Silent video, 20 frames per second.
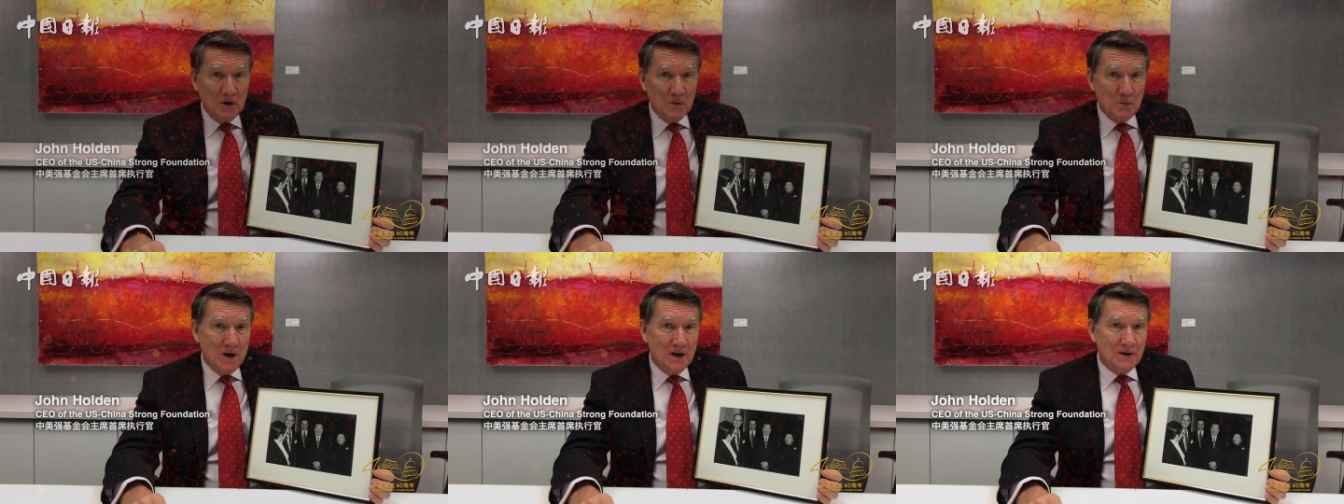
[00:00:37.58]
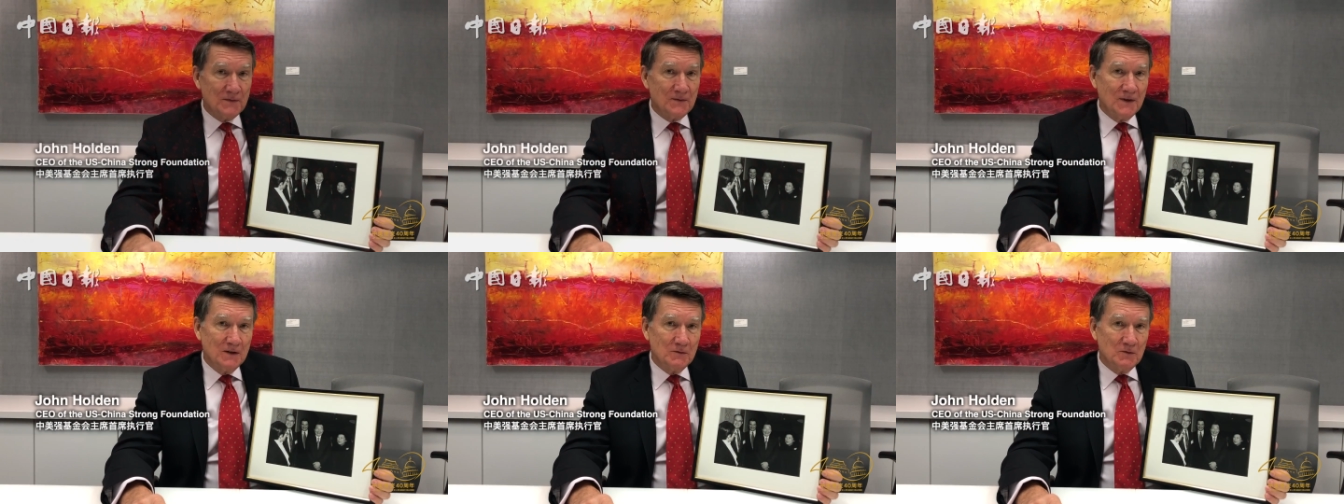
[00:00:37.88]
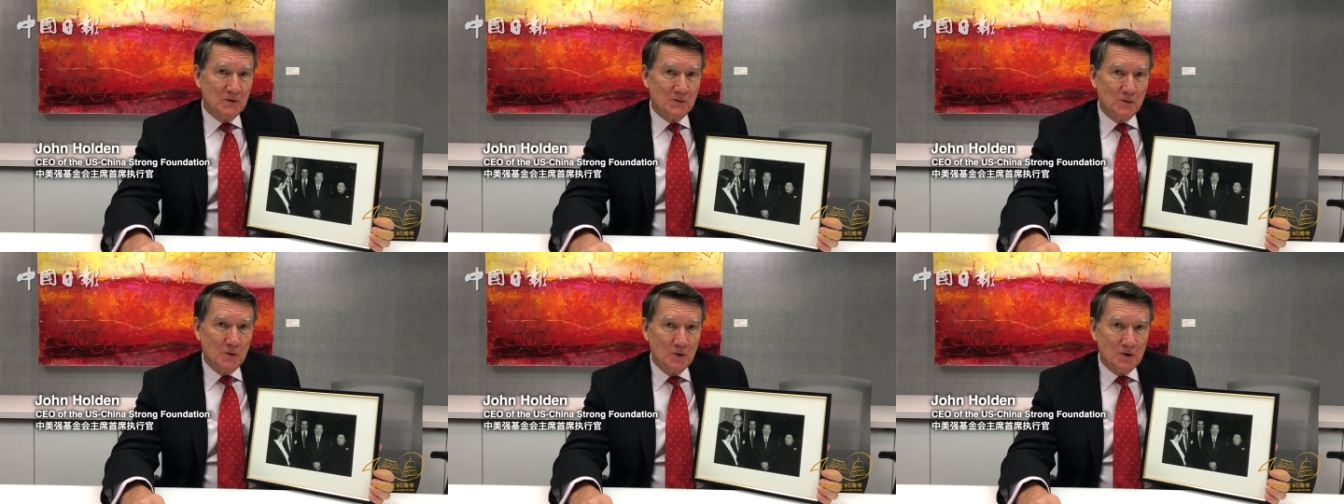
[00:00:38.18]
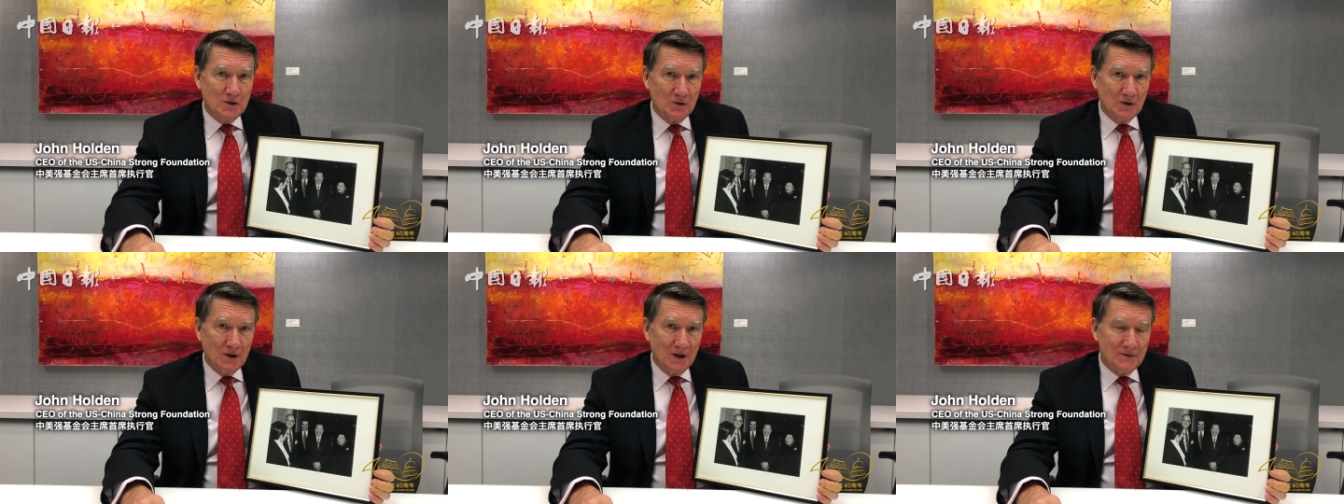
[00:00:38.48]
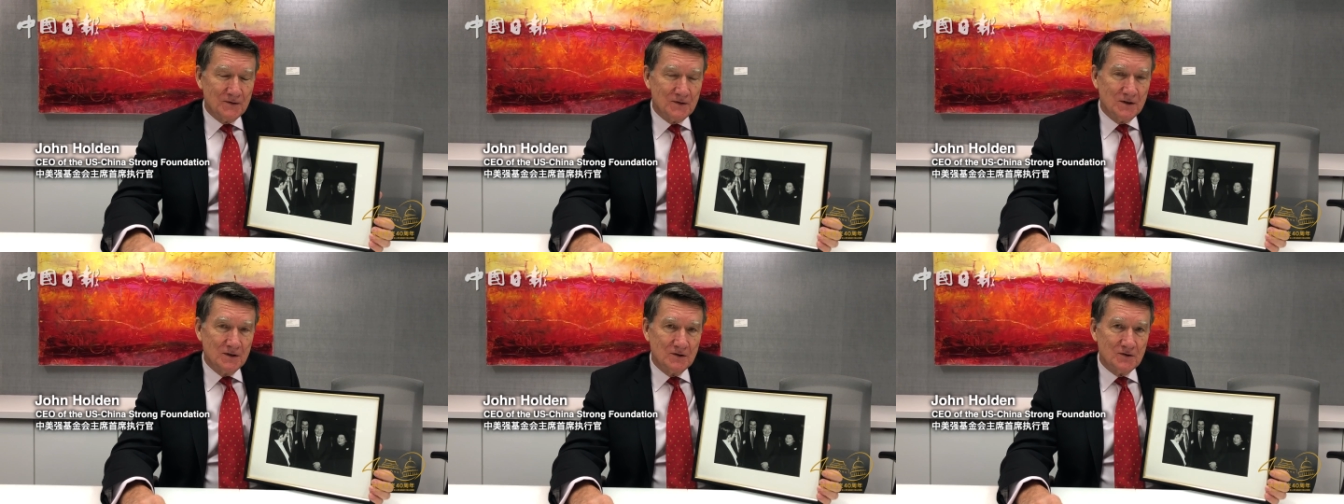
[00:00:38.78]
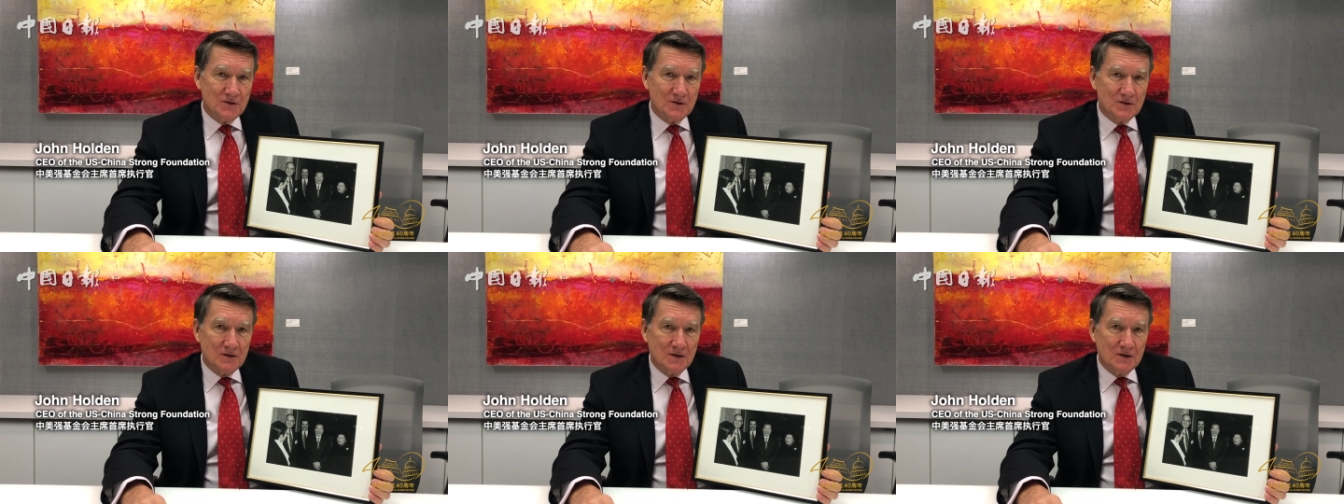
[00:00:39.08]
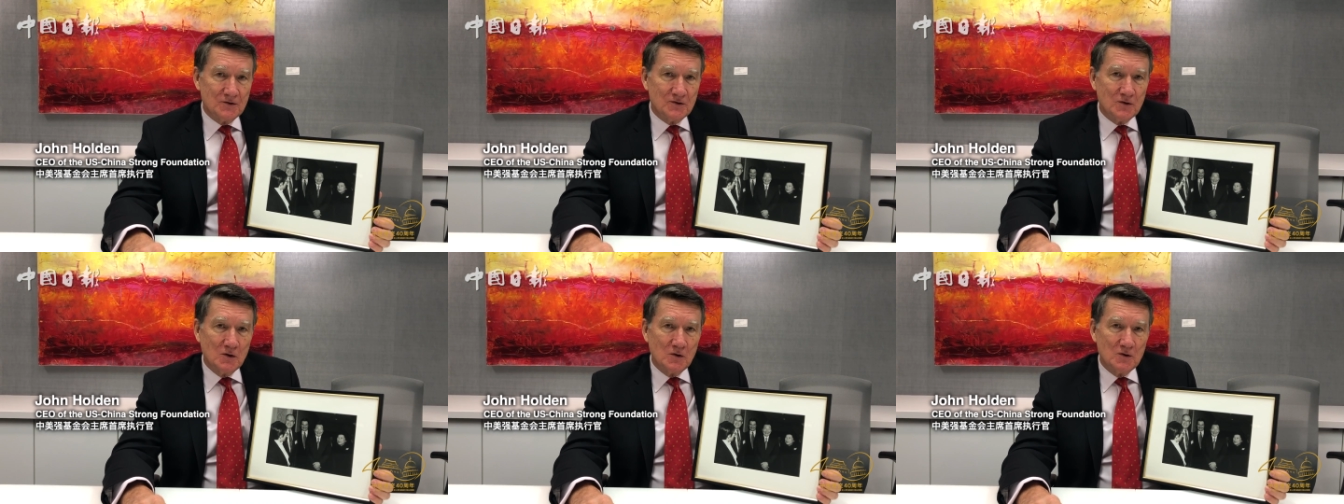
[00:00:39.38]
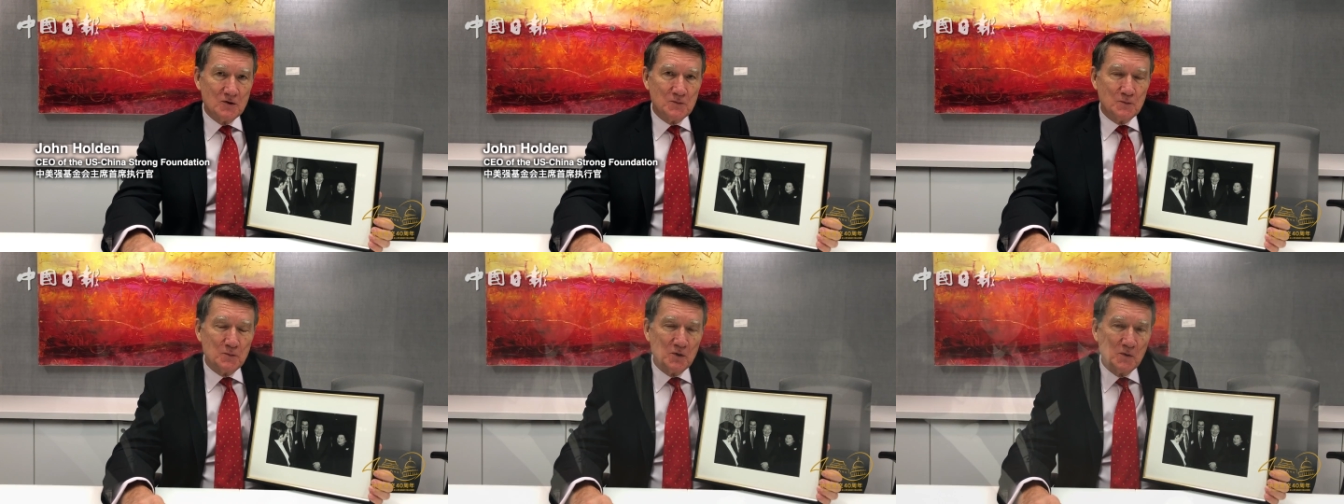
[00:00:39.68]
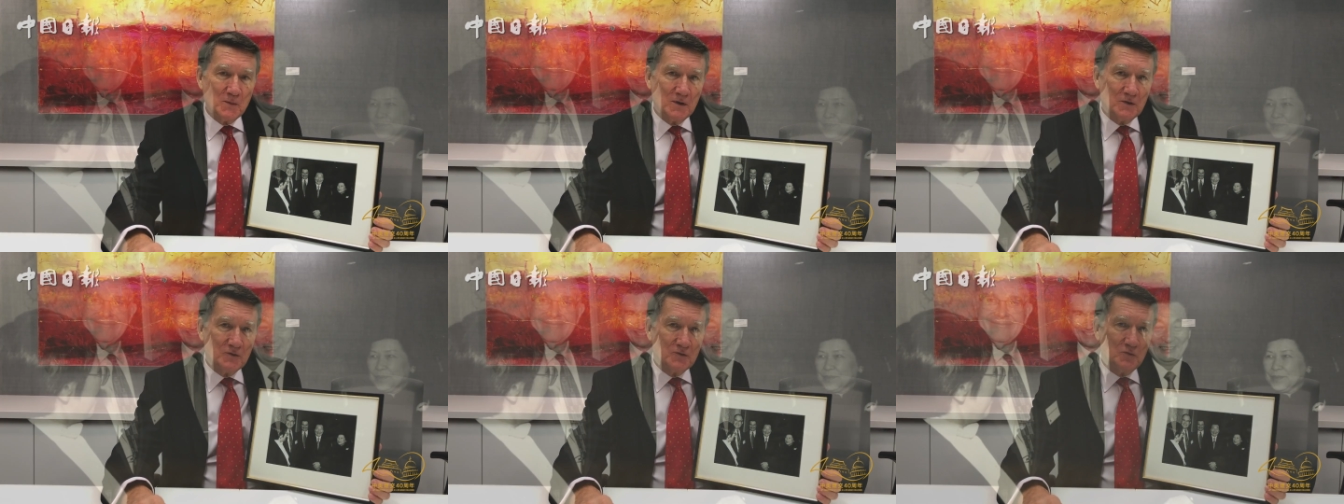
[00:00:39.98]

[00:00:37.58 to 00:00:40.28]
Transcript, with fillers: of my favorite photographs. It's, it shows Premier